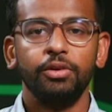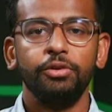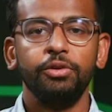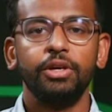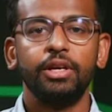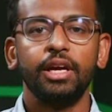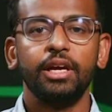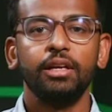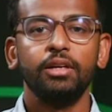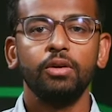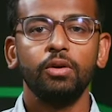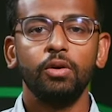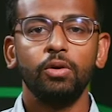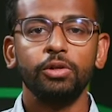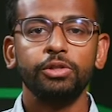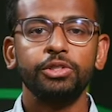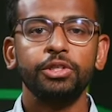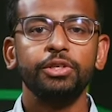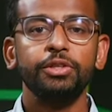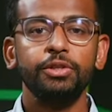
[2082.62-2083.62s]
You can
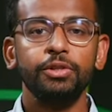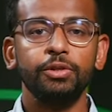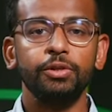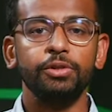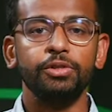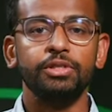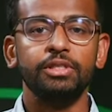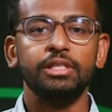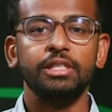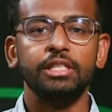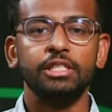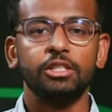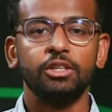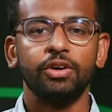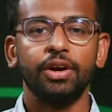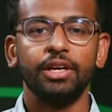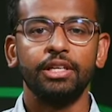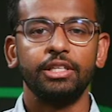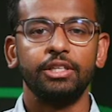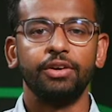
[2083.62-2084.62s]
also use these
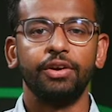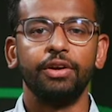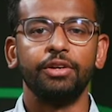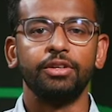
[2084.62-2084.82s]
criteria